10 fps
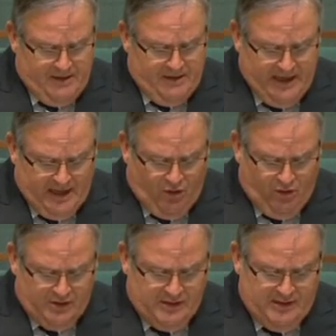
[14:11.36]
They
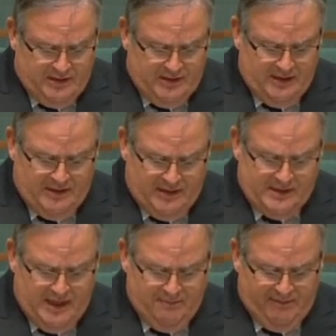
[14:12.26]
honestly think that things
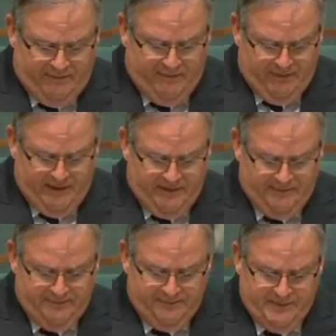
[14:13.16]
can be for free,
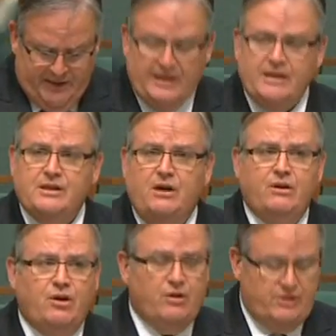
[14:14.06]
that things don't
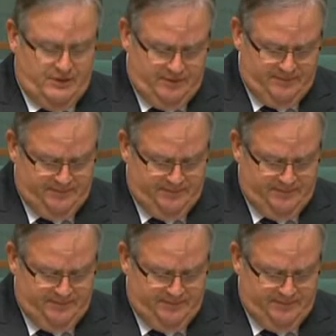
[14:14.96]
cost.